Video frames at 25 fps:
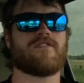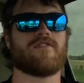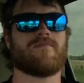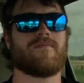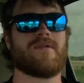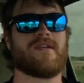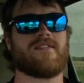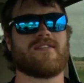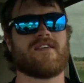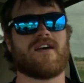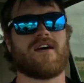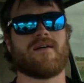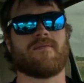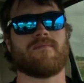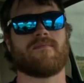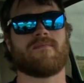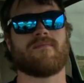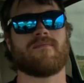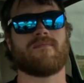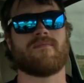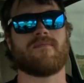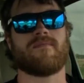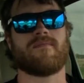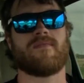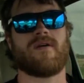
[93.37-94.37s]
to meet
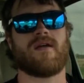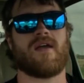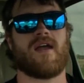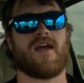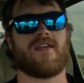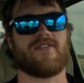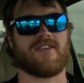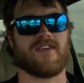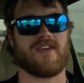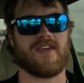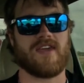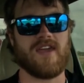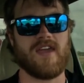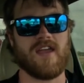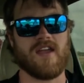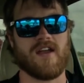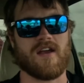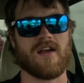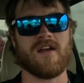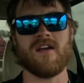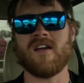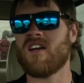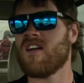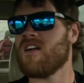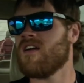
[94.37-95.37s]
them at the
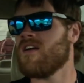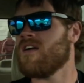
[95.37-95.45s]
here,